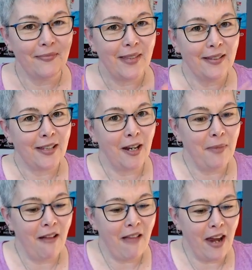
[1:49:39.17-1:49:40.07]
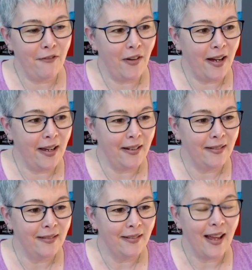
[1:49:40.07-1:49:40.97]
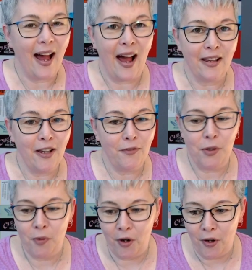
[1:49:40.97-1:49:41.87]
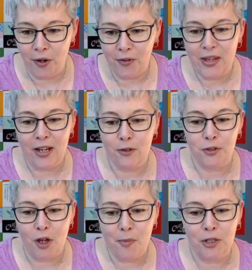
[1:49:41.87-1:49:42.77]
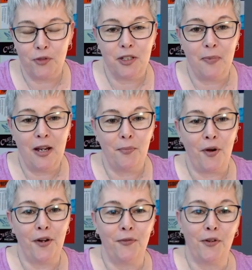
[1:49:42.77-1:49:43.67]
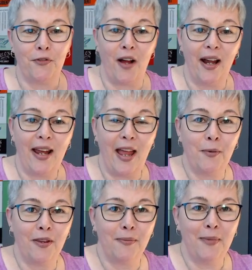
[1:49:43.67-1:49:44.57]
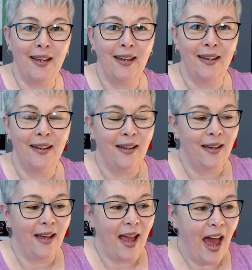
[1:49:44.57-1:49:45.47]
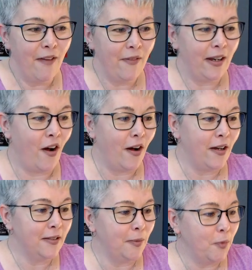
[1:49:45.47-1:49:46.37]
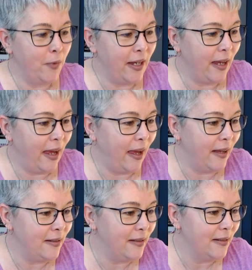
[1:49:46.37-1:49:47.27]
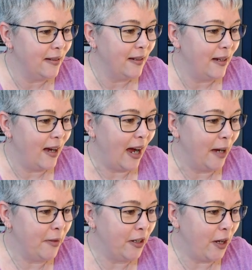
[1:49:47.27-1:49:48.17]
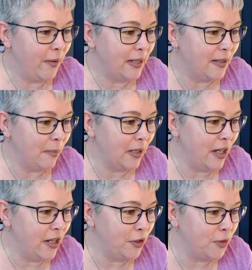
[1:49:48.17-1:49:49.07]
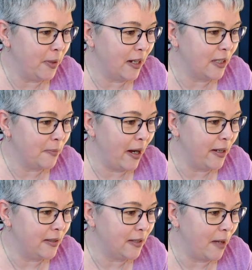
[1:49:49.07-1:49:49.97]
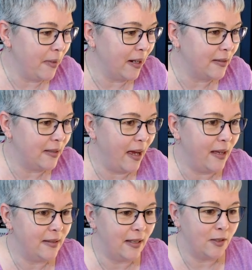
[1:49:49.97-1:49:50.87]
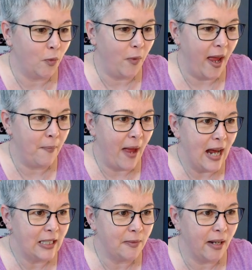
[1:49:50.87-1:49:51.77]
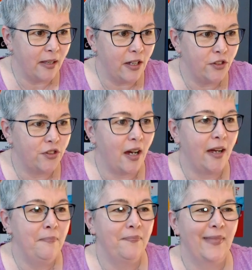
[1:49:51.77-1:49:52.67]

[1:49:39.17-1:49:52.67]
It's going to be a lot of fun. I love you all. Thank you so much for spending part of your Friday with me. Have an awesome weekend. I'm going to go eat some lunch because my stomach says it's way past my lunchtime.